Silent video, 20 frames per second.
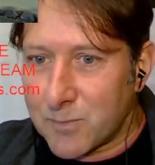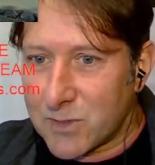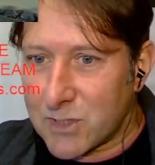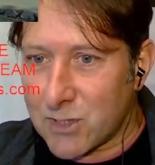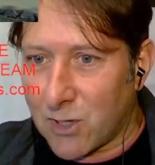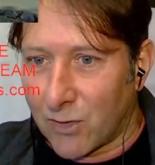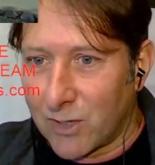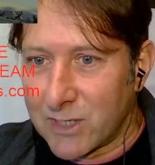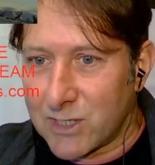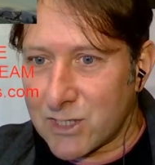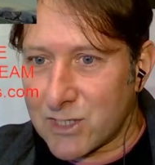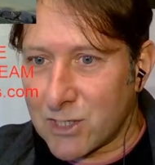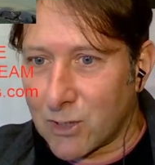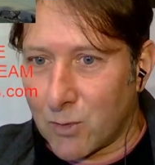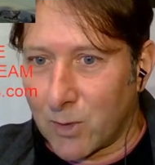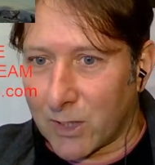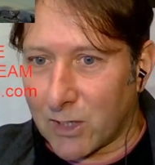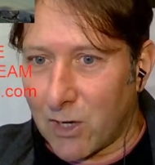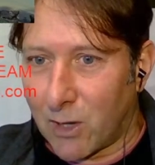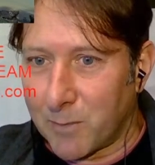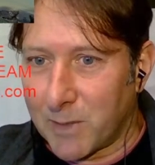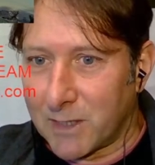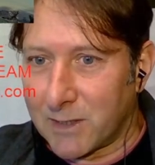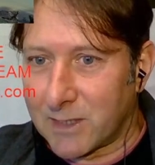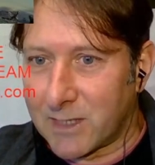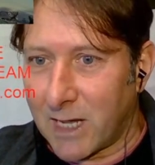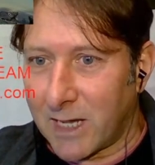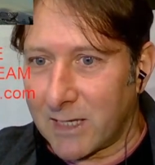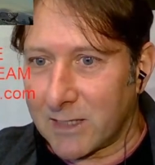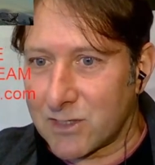Sorry, just a quick
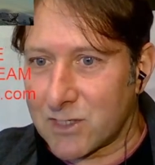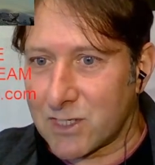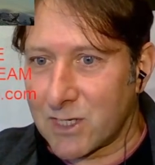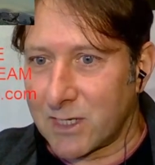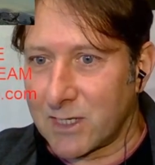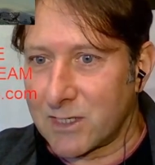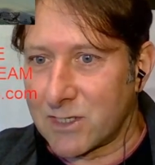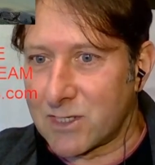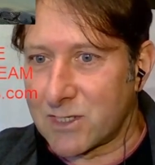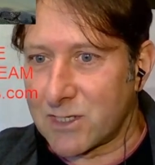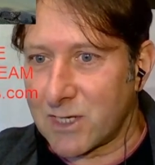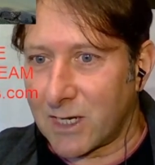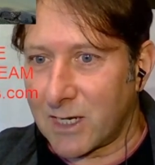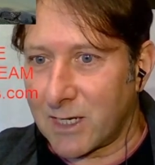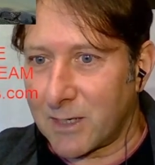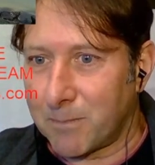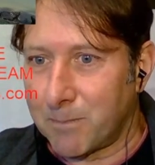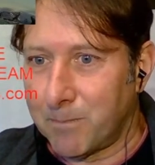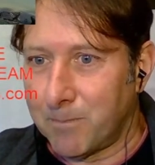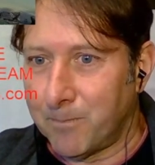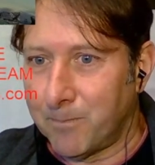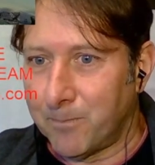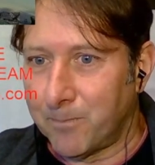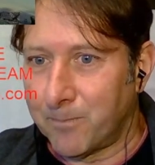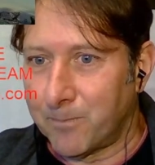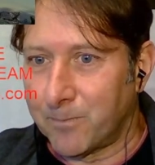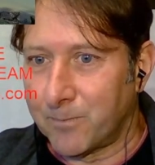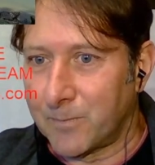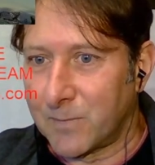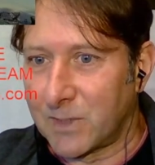comment. Dan says,
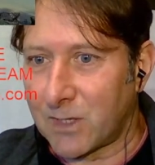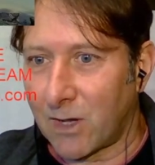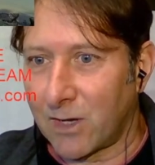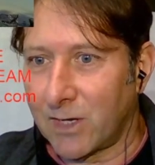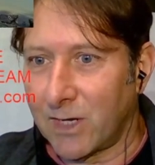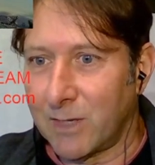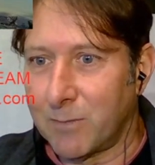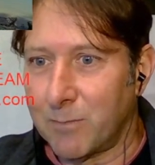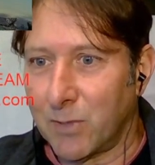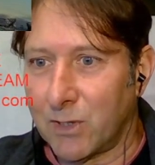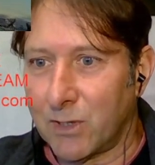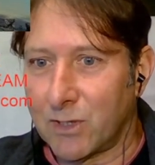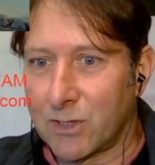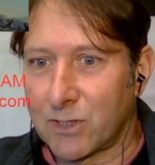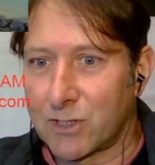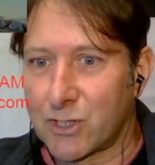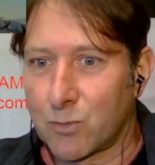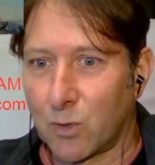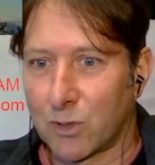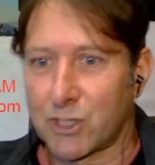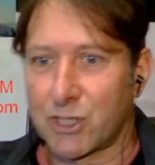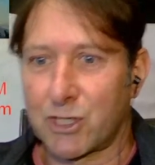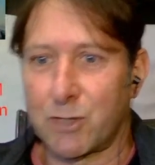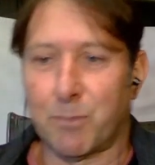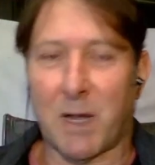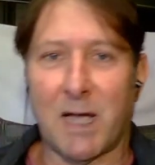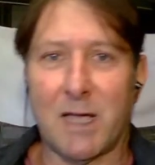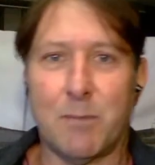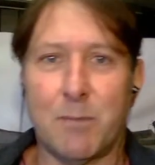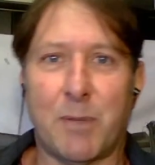don't need merch, what's
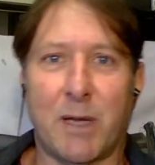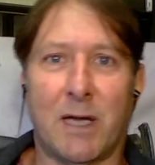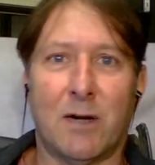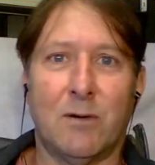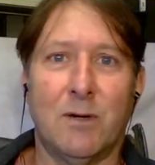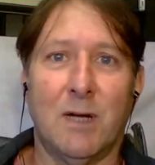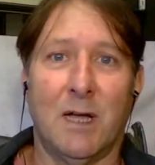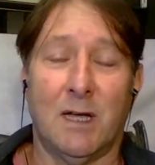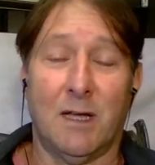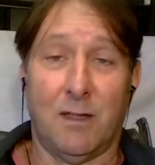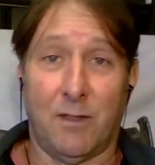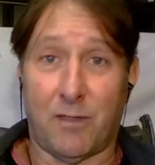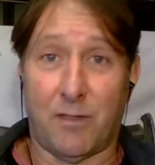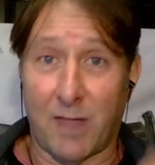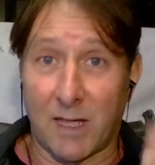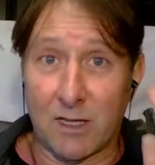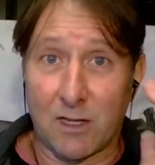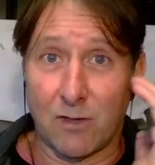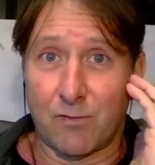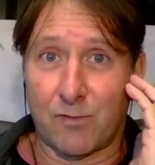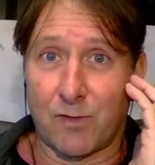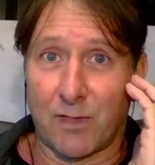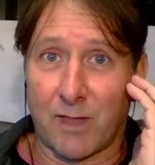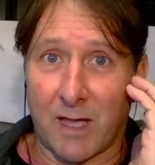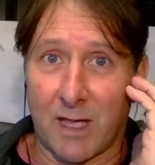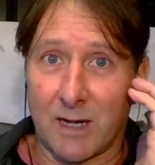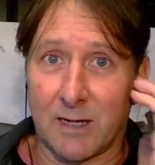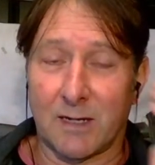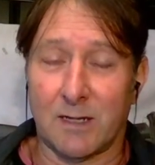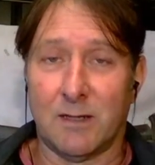your PayPal? Thank you for
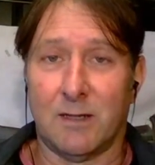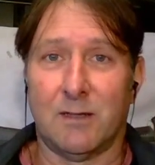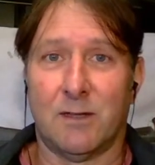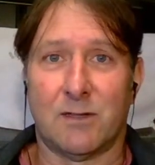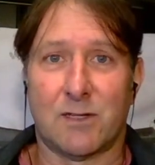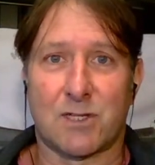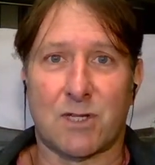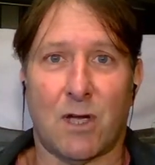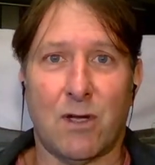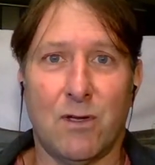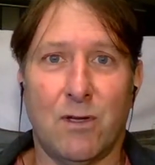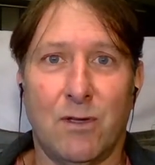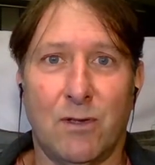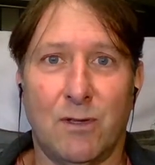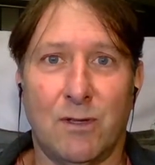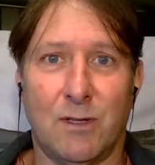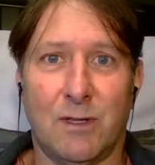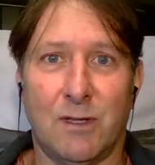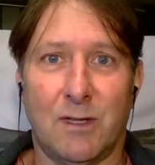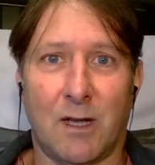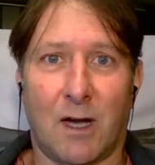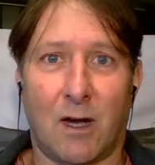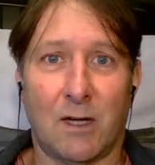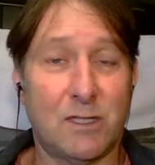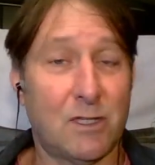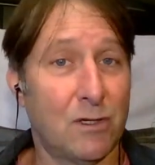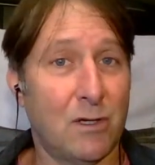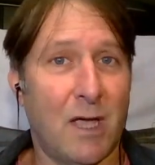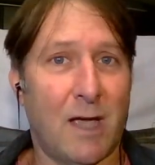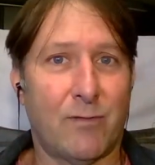that. So
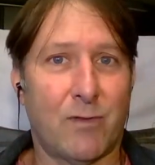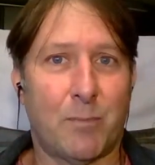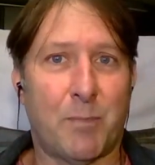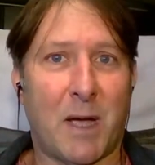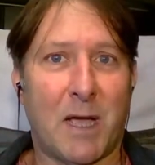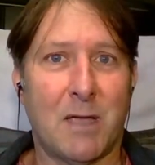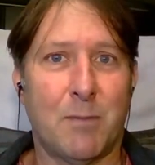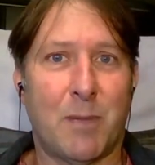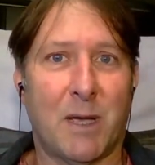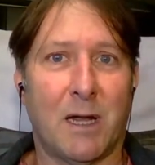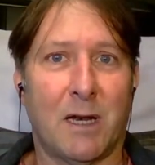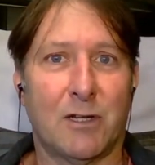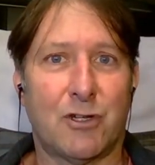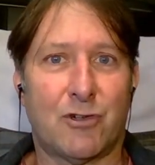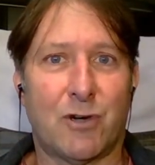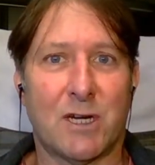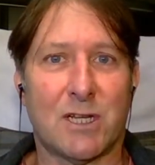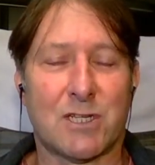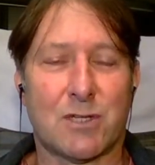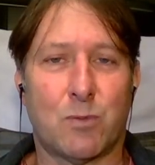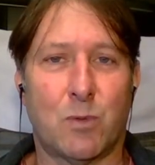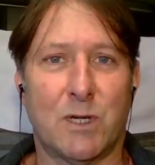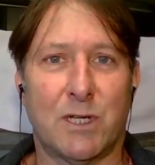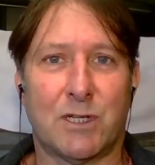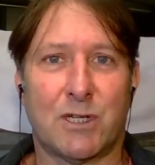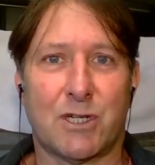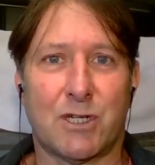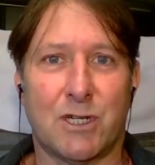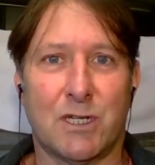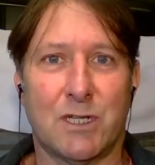I do have a PayPal address,
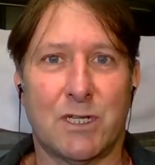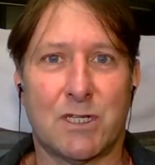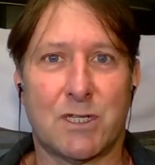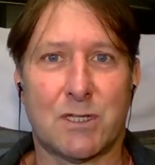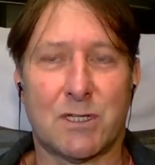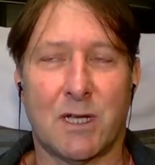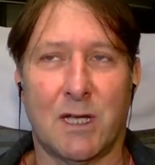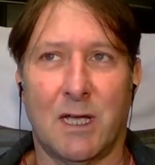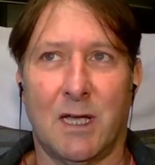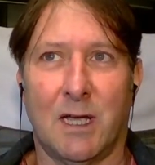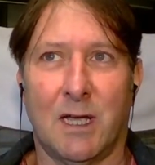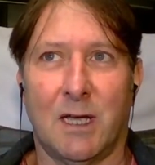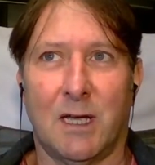which is,